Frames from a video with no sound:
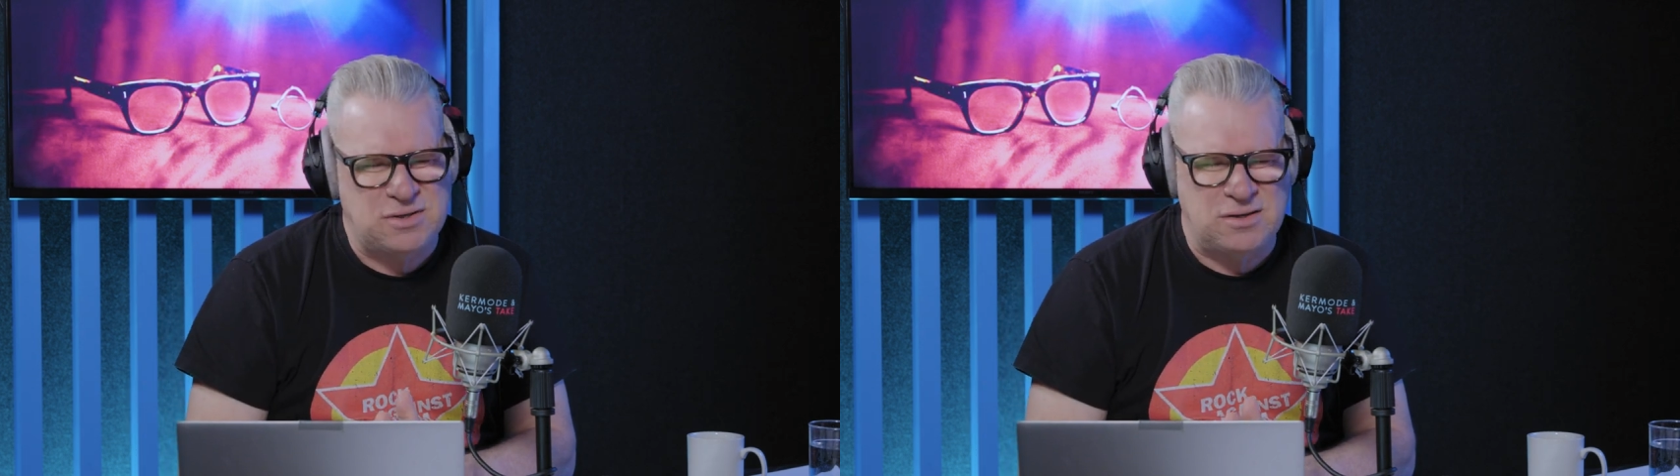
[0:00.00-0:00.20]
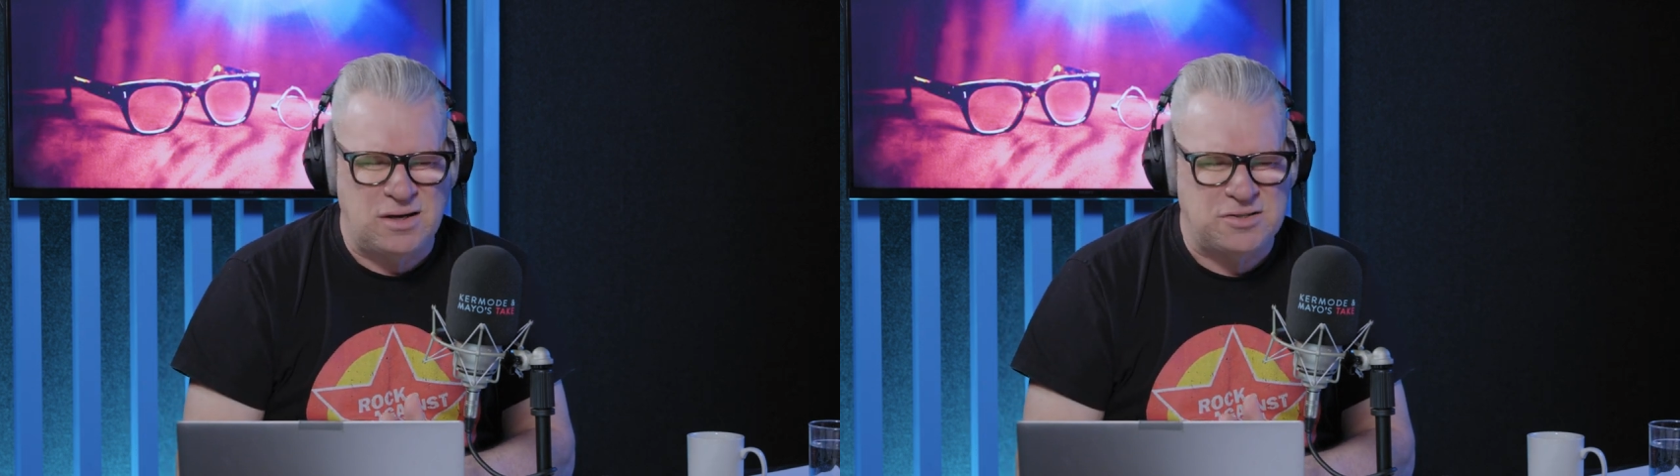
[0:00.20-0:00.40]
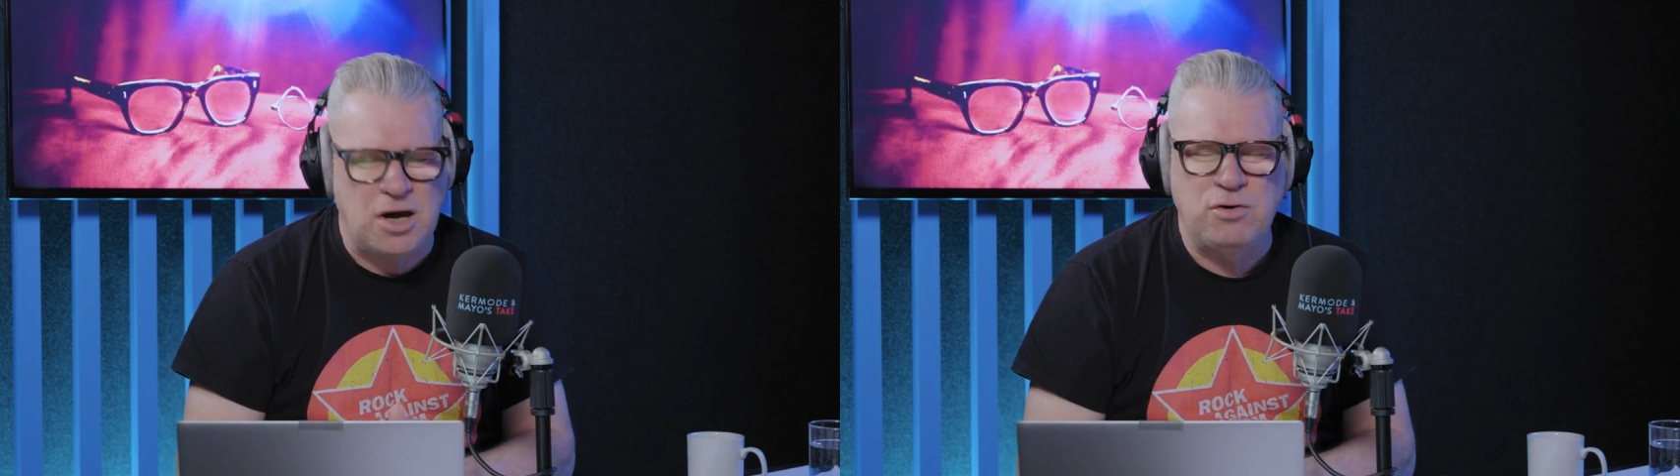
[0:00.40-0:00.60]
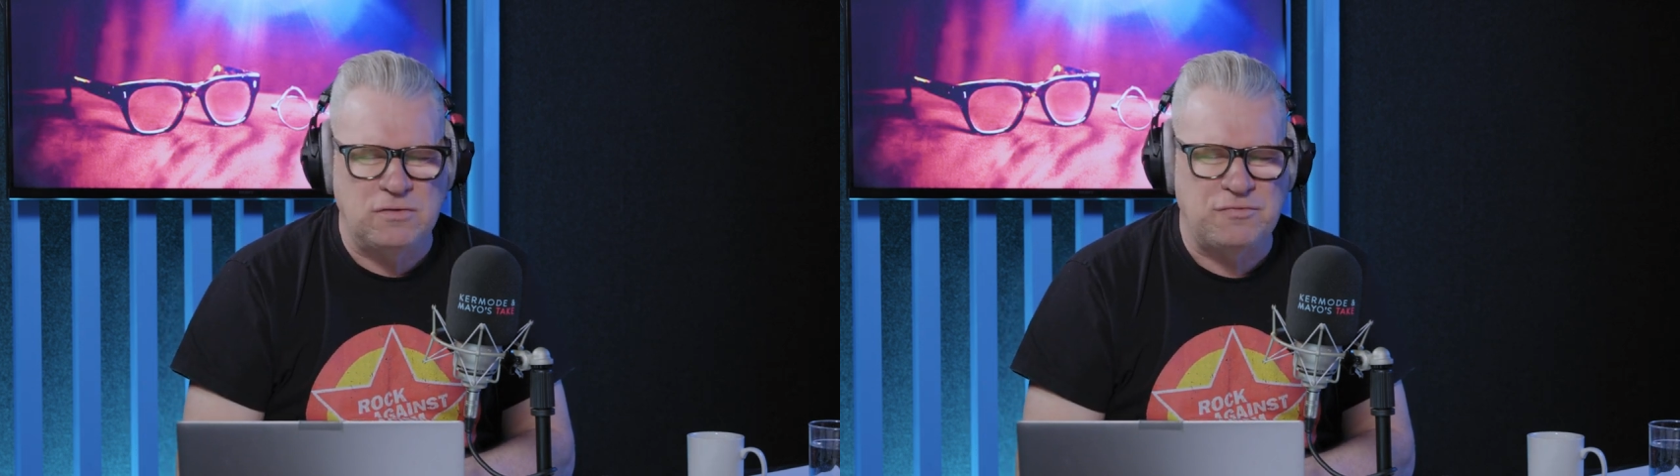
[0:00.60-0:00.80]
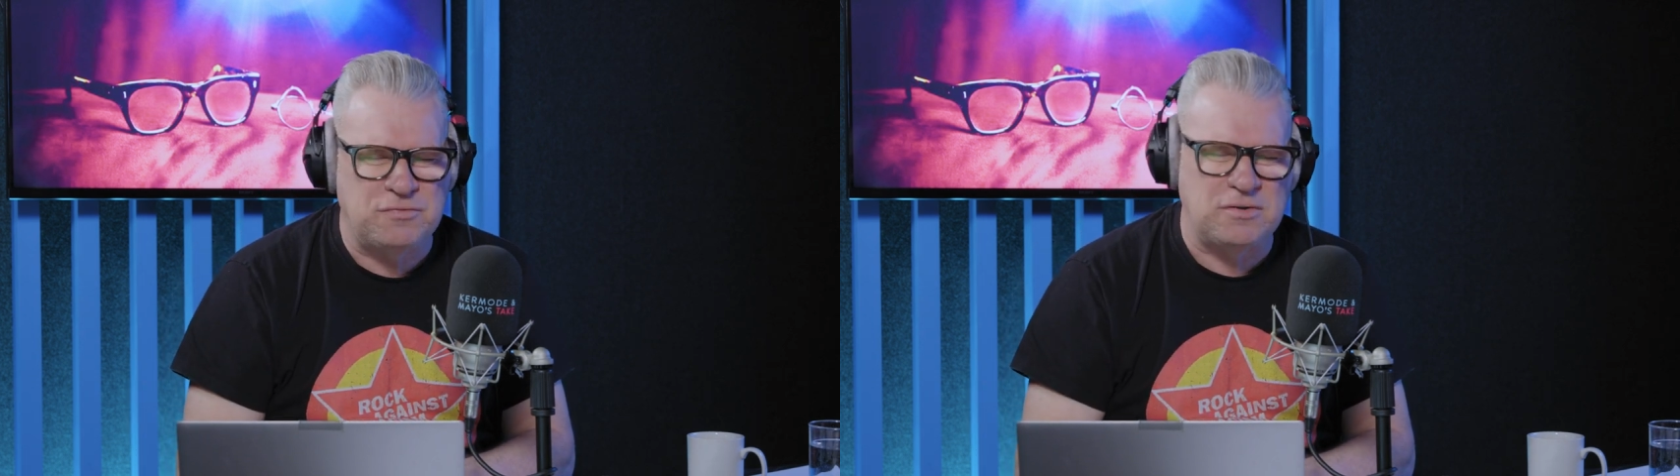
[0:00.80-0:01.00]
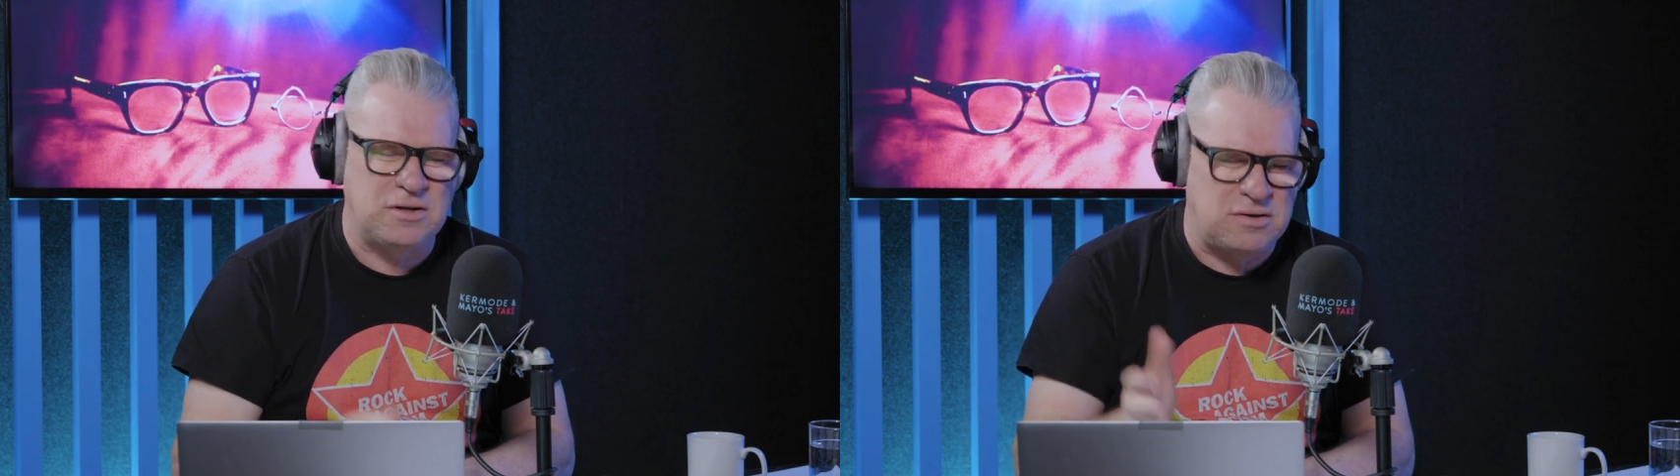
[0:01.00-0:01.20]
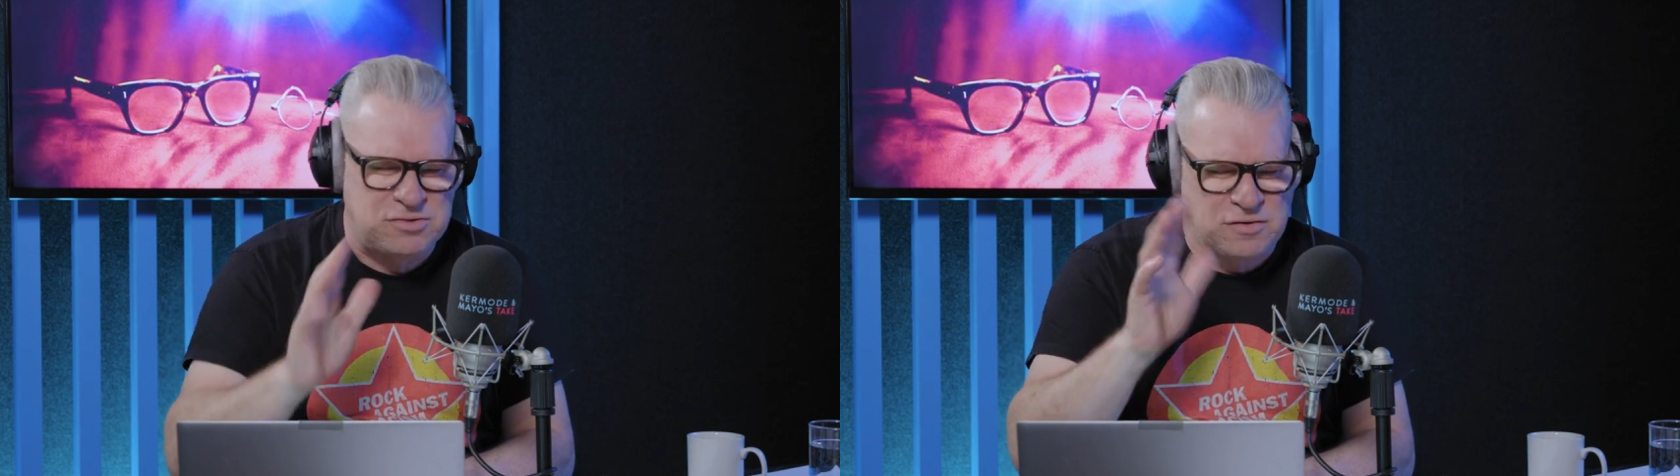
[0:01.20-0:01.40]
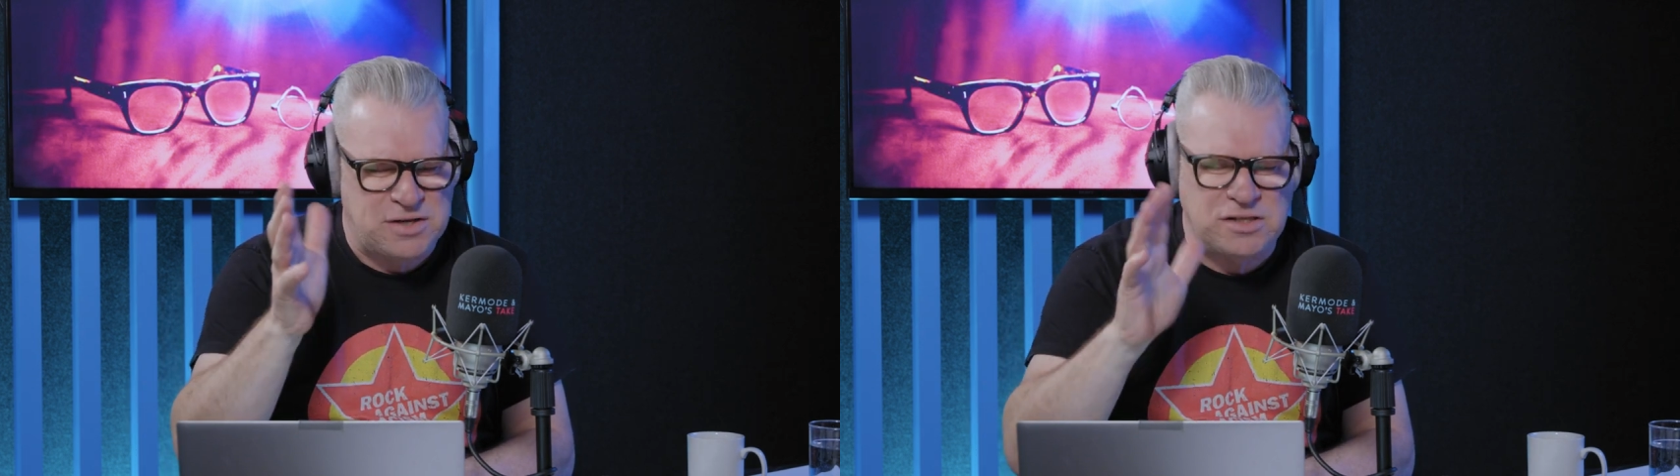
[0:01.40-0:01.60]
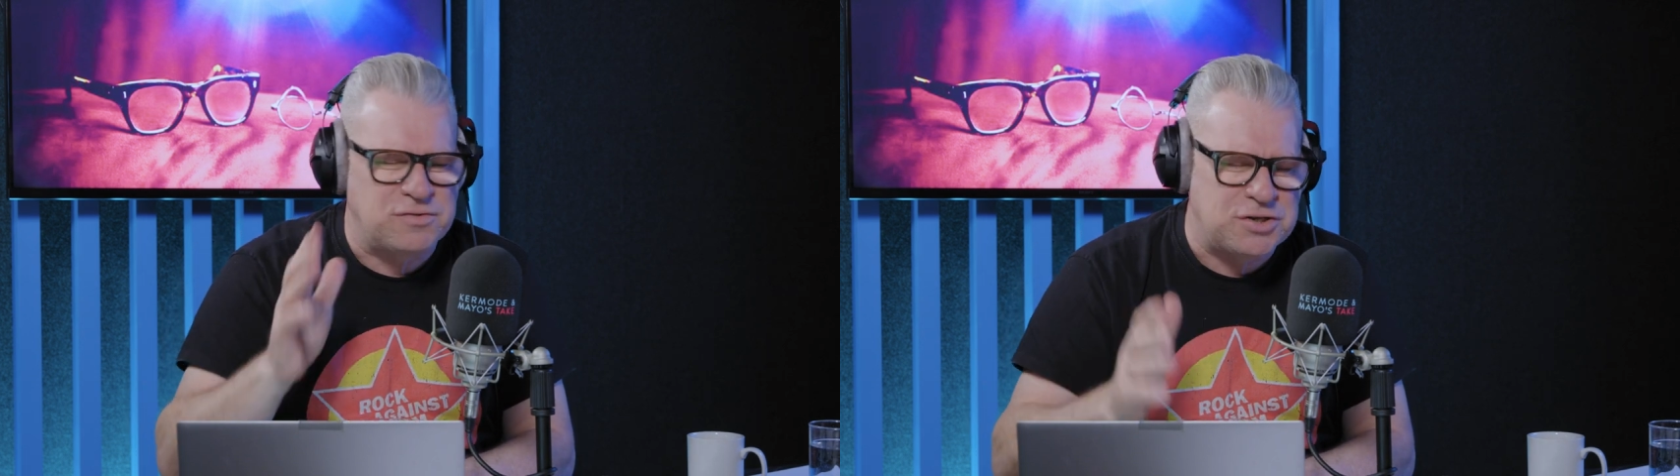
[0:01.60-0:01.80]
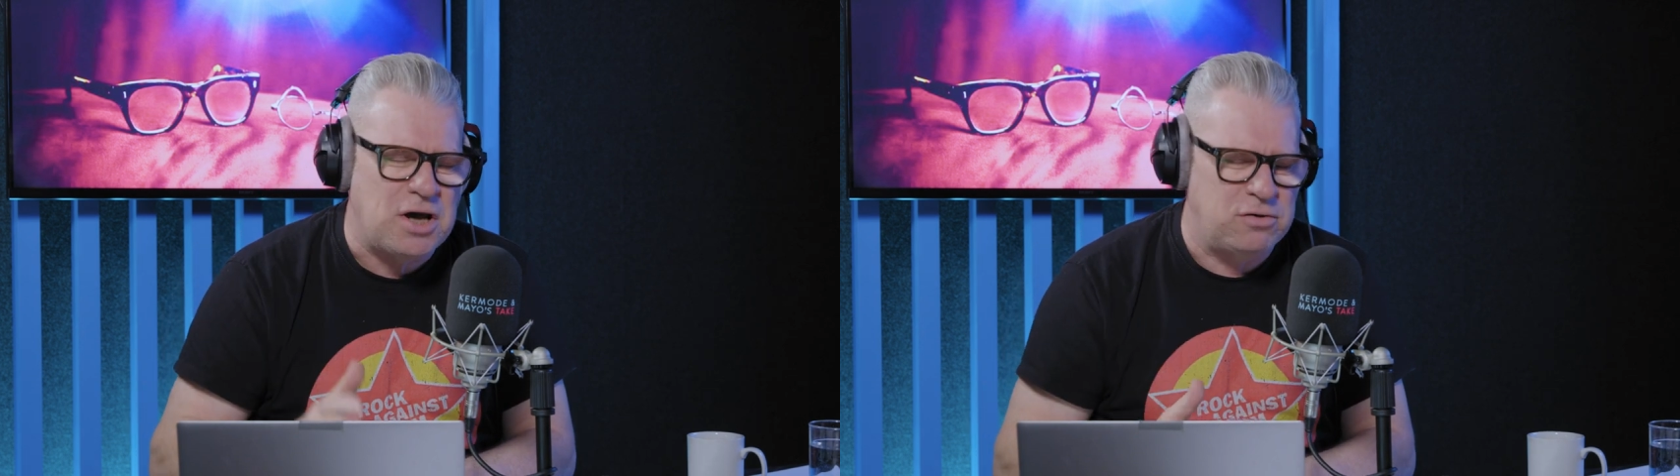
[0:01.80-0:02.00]
a tone of a sort of sense of
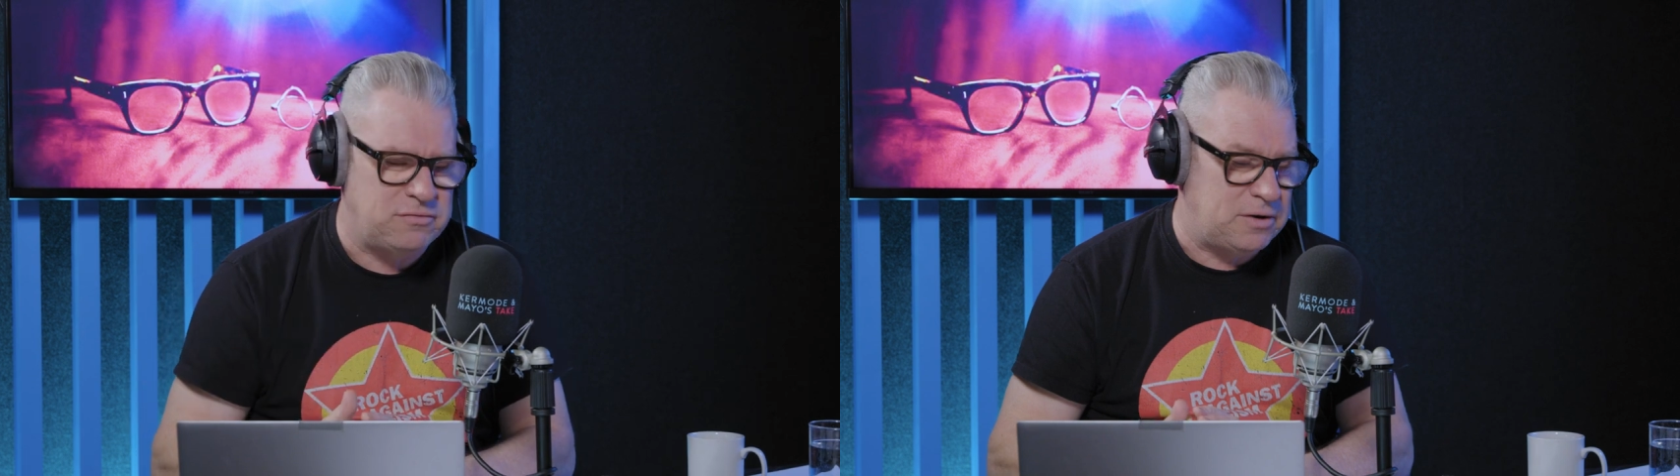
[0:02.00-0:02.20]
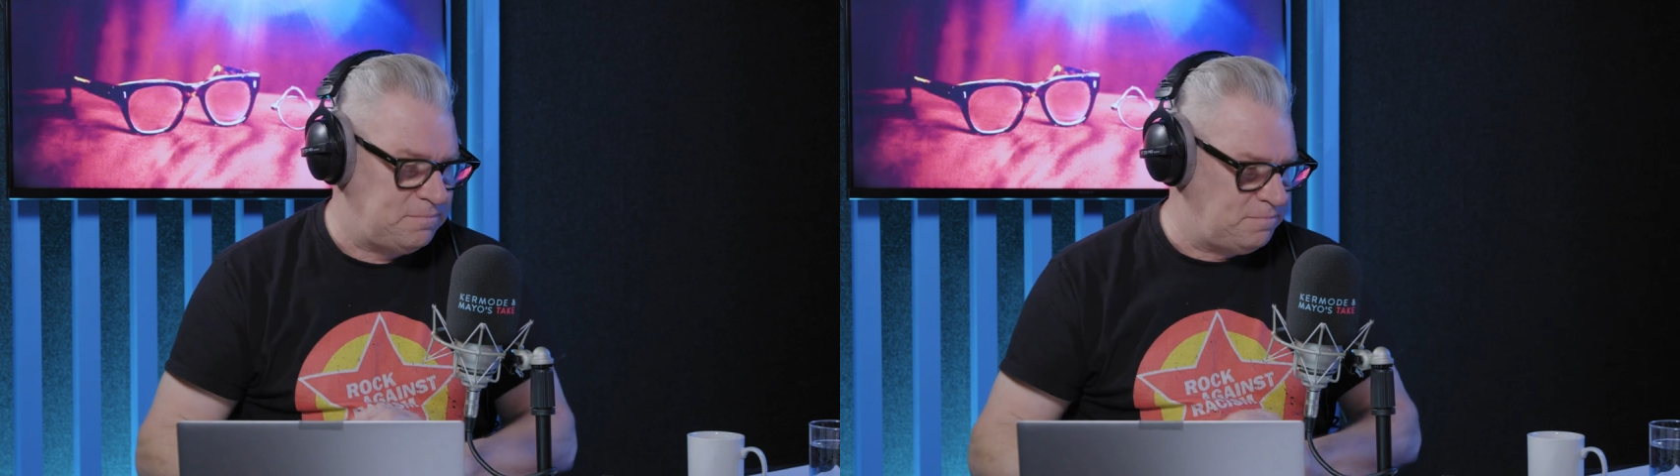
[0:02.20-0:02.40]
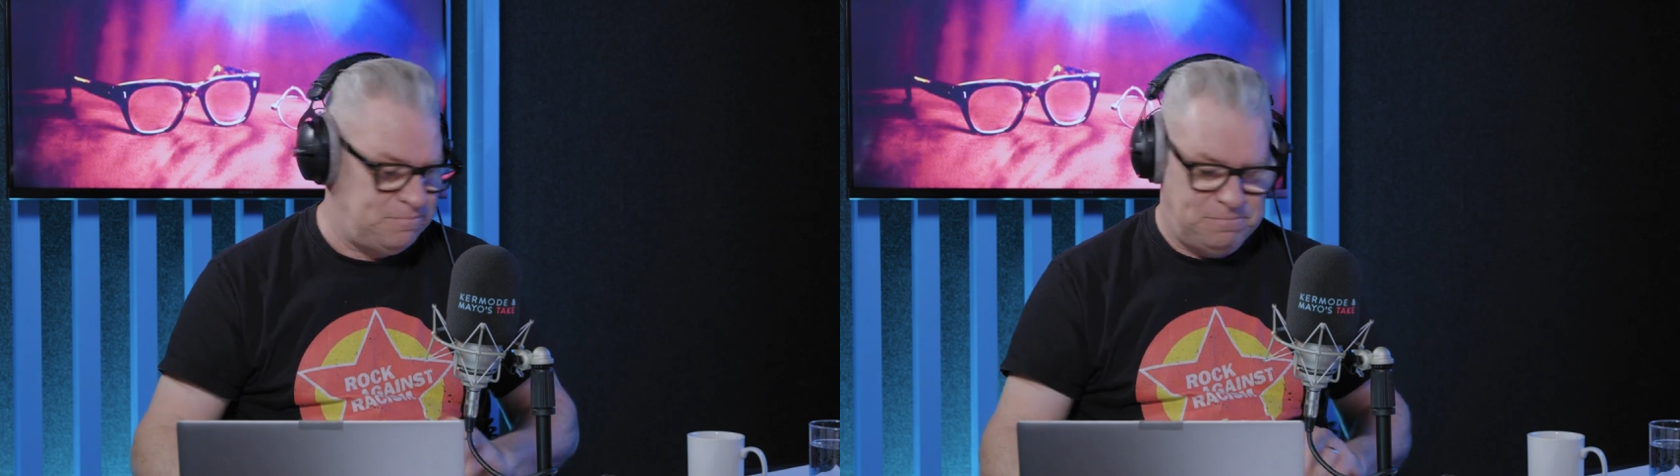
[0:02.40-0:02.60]
the tone of it. Right.